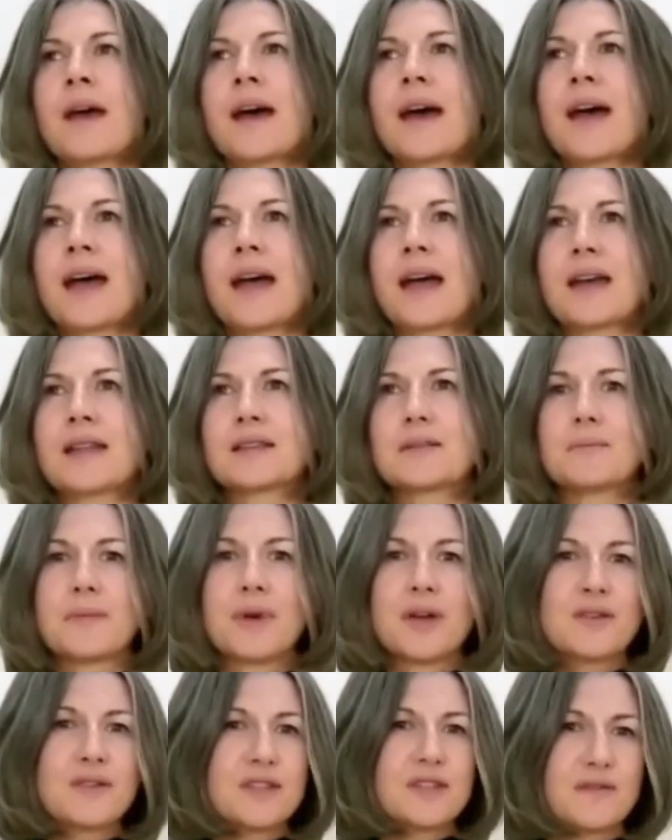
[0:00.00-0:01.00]
And
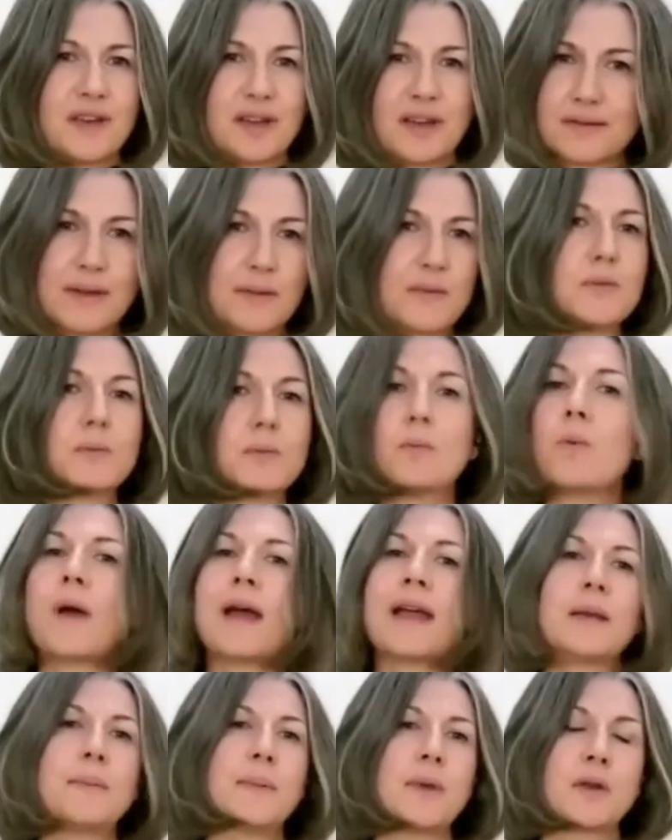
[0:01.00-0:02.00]
most of it was
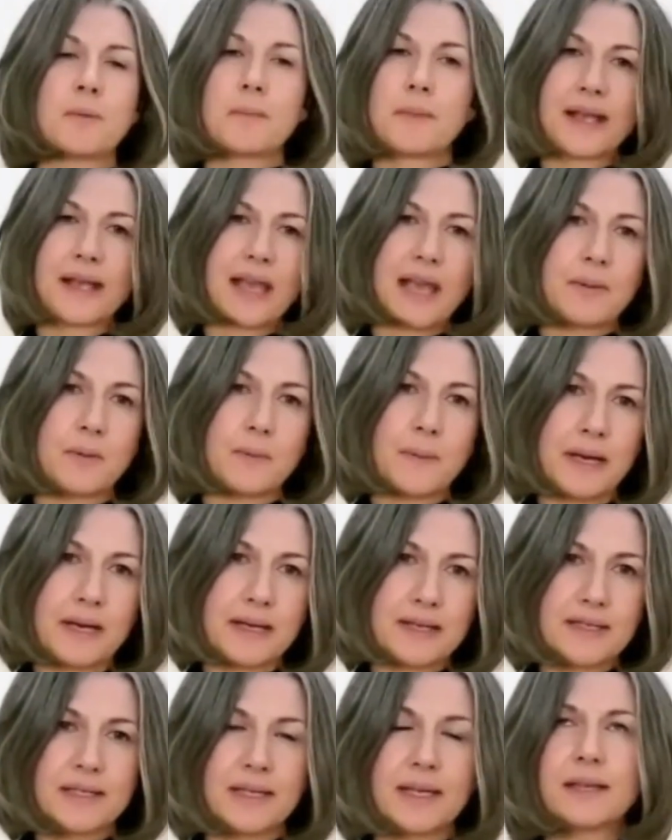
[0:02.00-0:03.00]
way beyond my
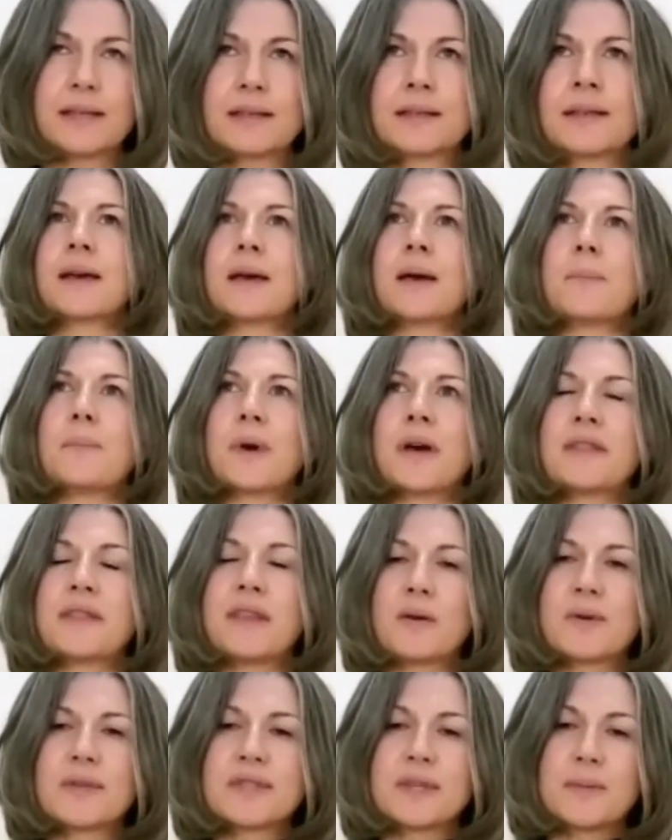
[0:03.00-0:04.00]
capability. But there
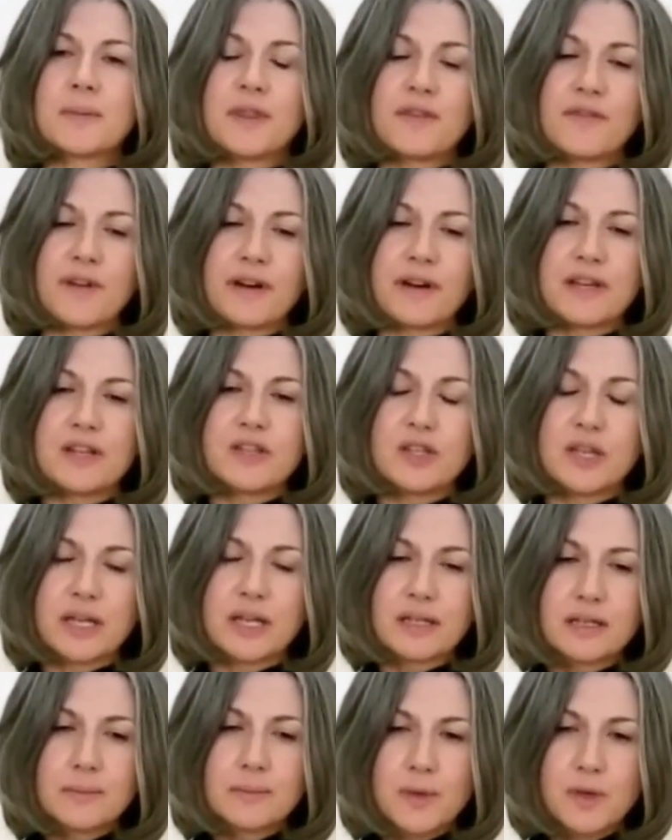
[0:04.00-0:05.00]
were some of the very
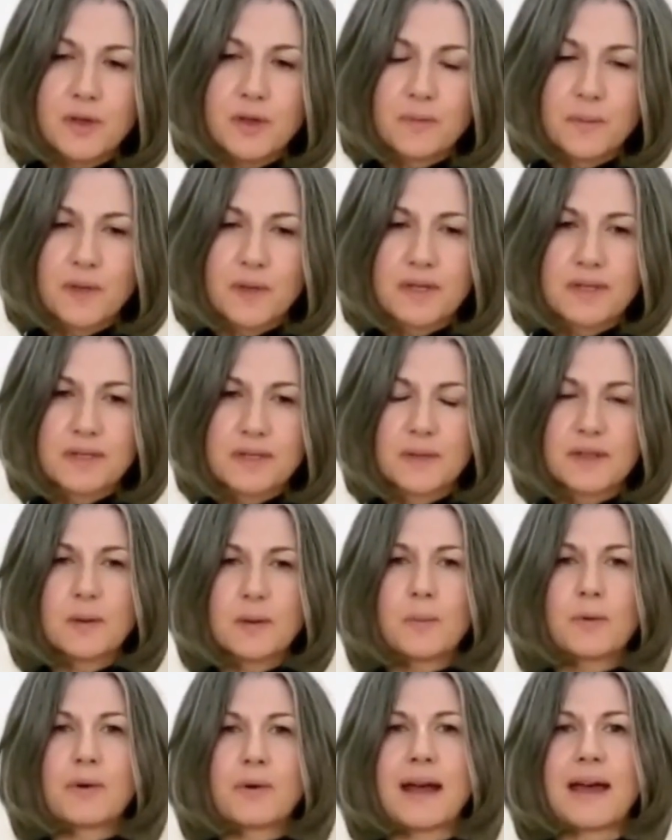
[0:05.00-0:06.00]
gentle movements with the
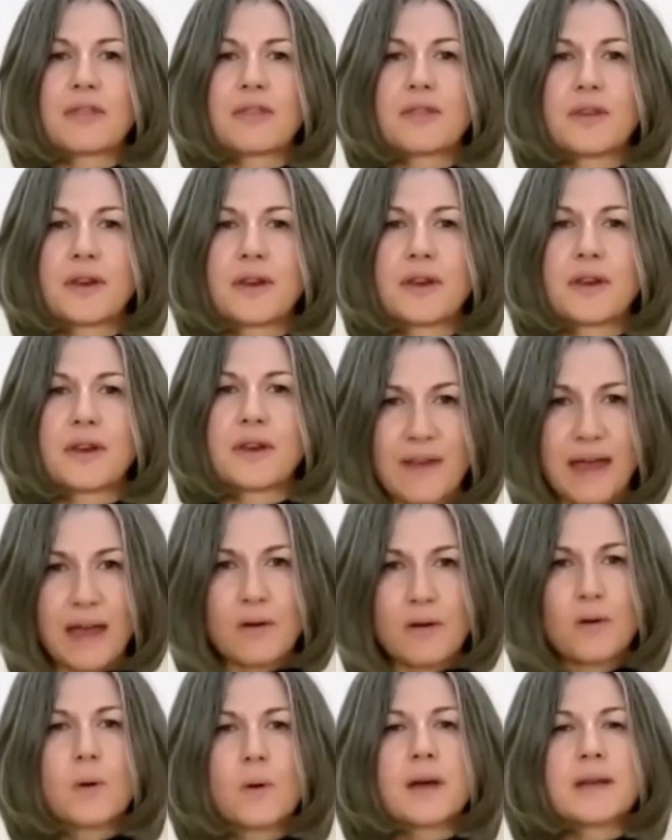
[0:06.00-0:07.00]
breath that I
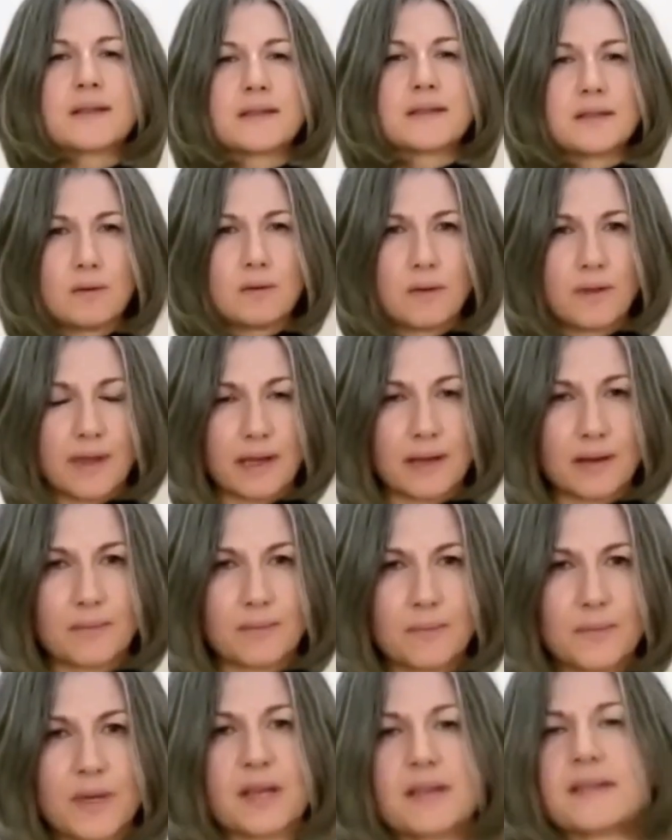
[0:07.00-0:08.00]
found quite soothing
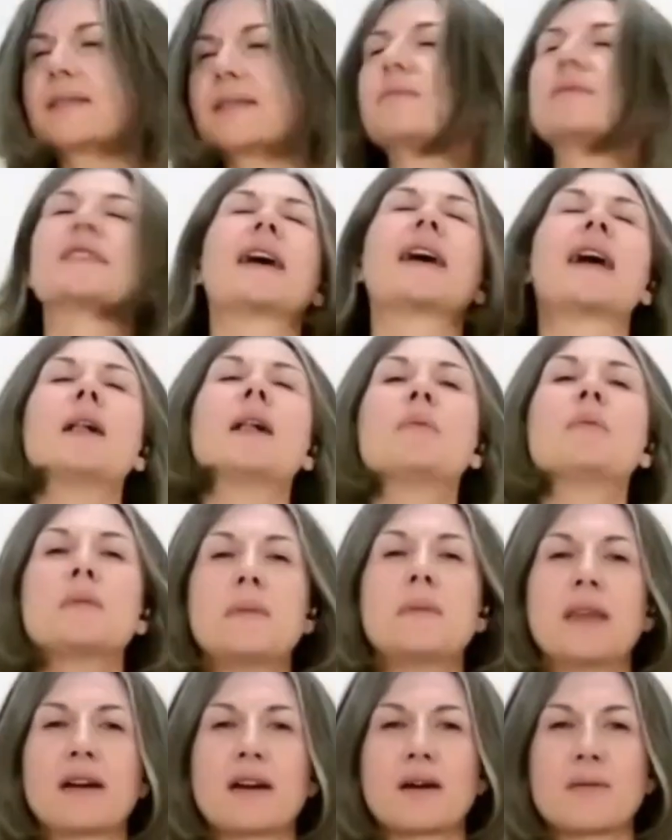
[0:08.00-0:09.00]
because that was helping
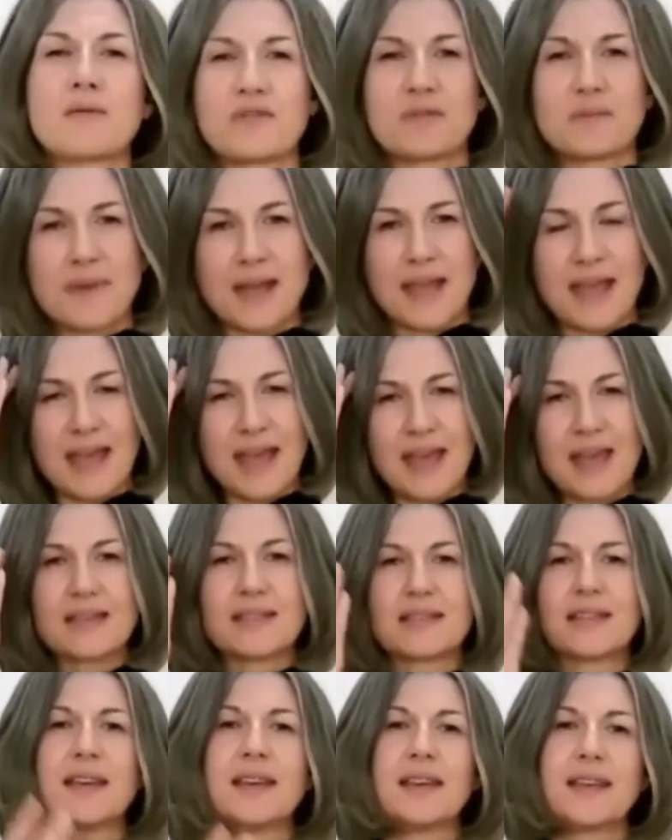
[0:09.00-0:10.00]
me come from my head
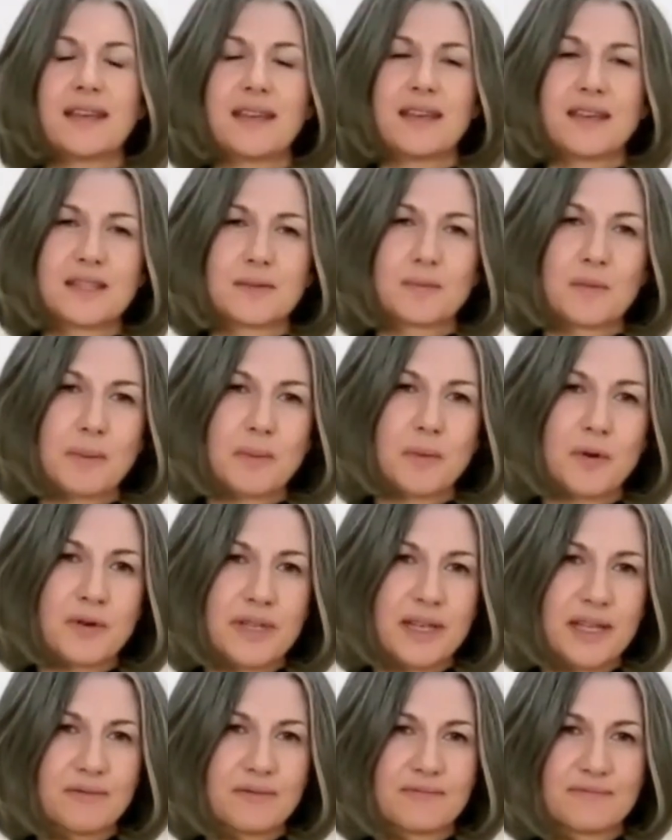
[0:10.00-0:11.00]
into my
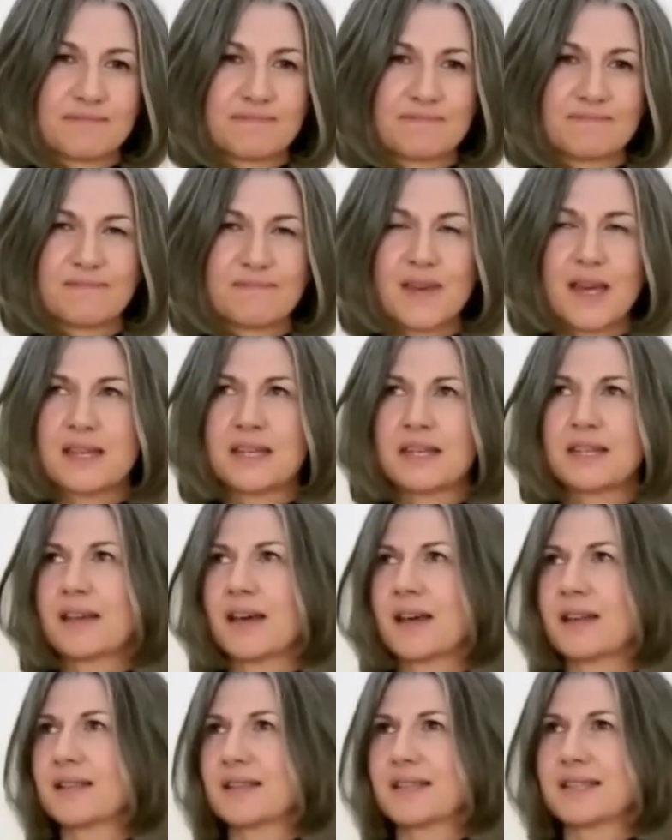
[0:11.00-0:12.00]
body. I didn't
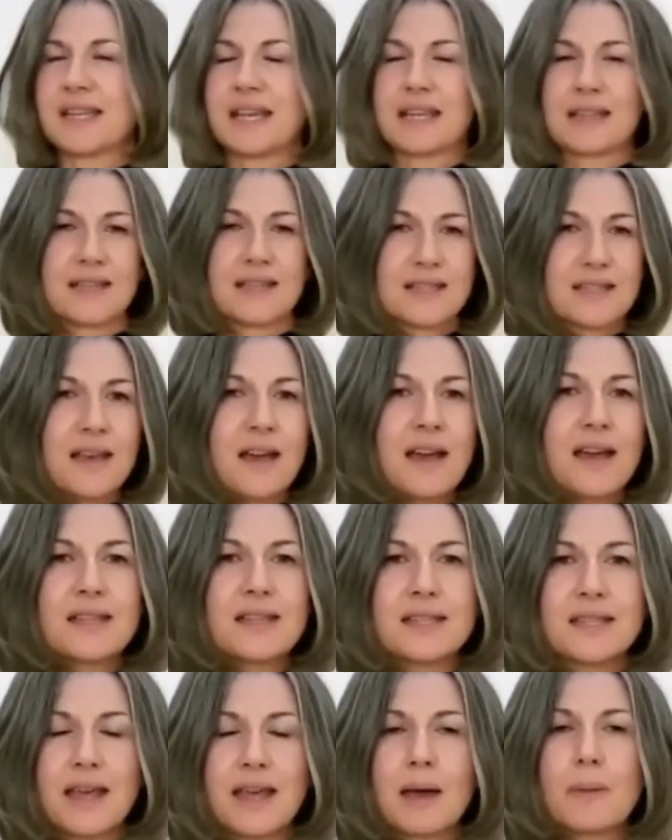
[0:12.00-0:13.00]
understand the science
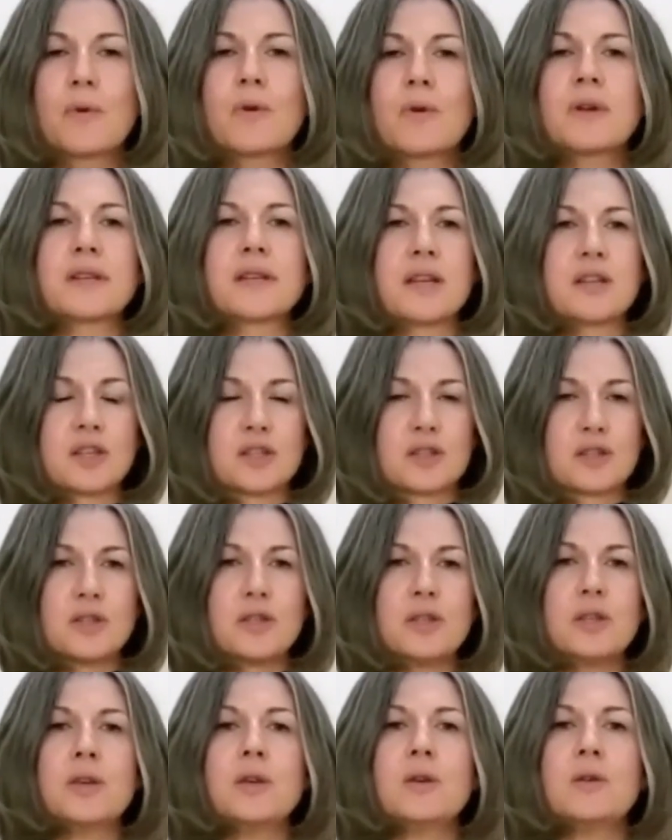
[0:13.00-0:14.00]
at that point. I just
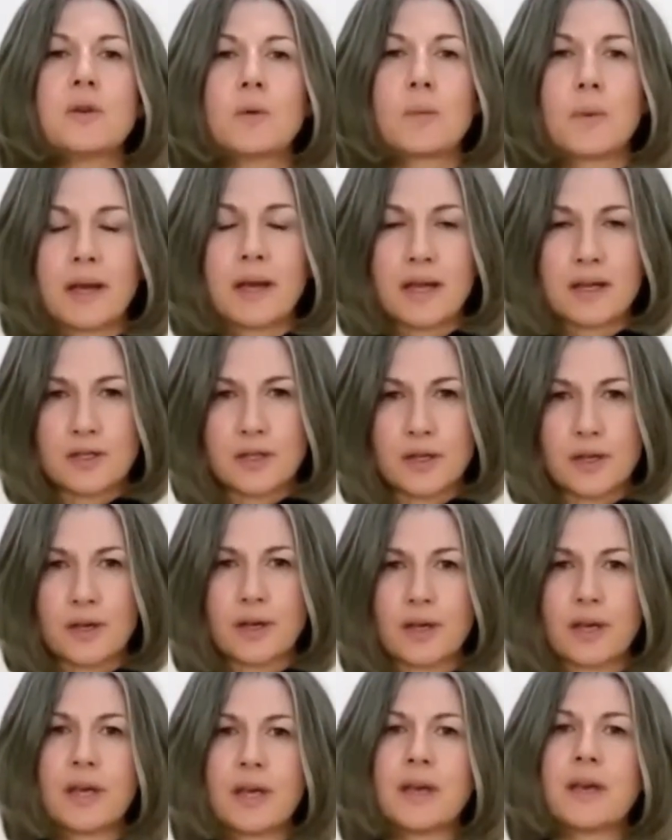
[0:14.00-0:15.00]
knew that when I took
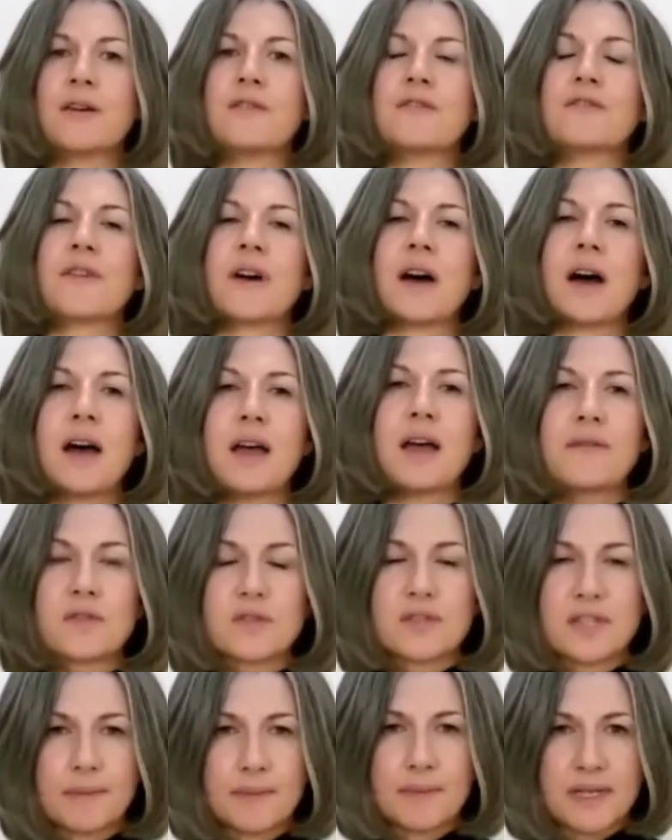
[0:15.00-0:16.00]
5 or
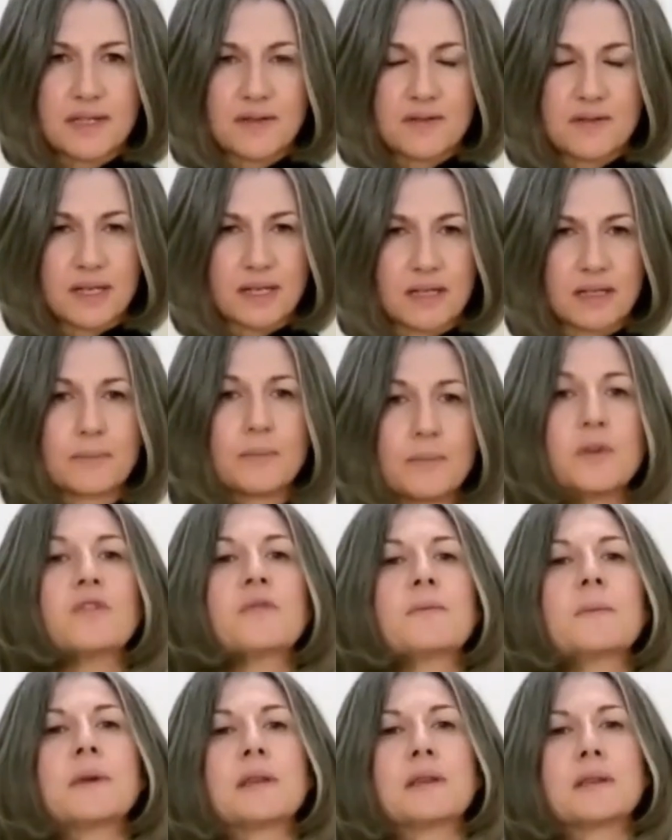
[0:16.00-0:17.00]
10 minutes of gentle
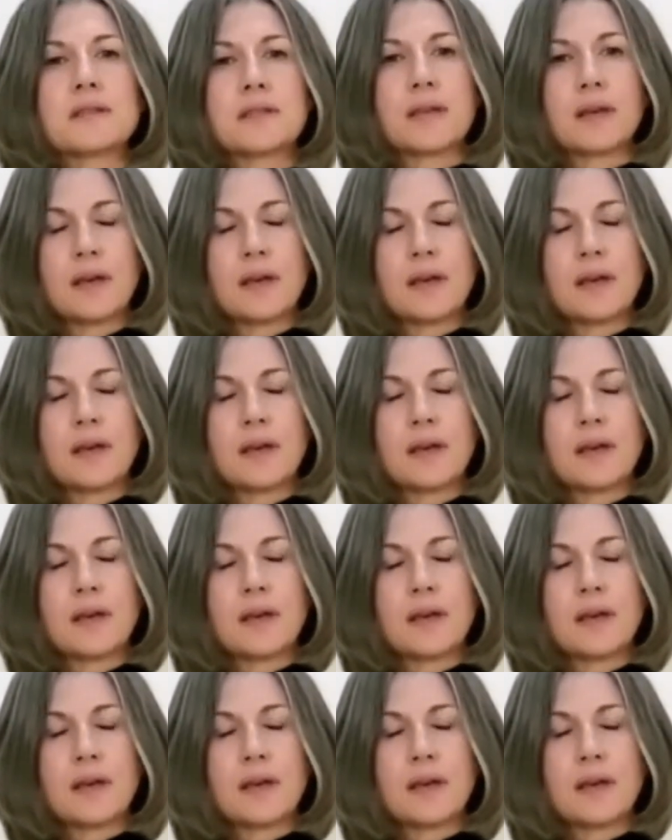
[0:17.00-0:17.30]
movement,